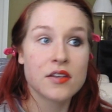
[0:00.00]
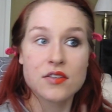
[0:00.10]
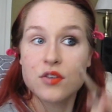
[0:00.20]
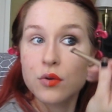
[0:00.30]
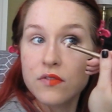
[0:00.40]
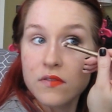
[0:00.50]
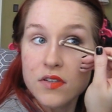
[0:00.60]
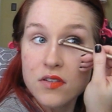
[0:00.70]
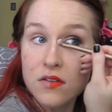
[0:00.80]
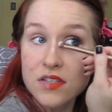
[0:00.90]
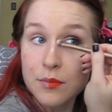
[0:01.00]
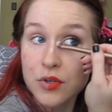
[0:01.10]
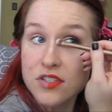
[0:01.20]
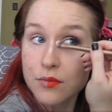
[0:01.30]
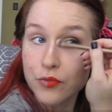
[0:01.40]
So as long as I
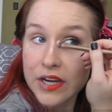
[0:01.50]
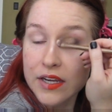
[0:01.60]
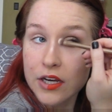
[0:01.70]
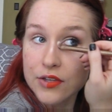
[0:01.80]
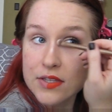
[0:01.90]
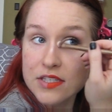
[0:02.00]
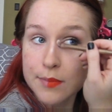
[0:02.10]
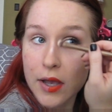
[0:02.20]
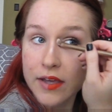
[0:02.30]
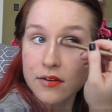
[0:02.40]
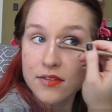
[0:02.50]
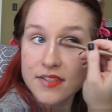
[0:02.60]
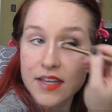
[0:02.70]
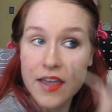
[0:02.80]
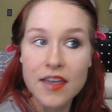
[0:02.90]
put some right here in this spot, it'll
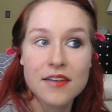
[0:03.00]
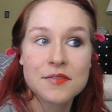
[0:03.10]
stay.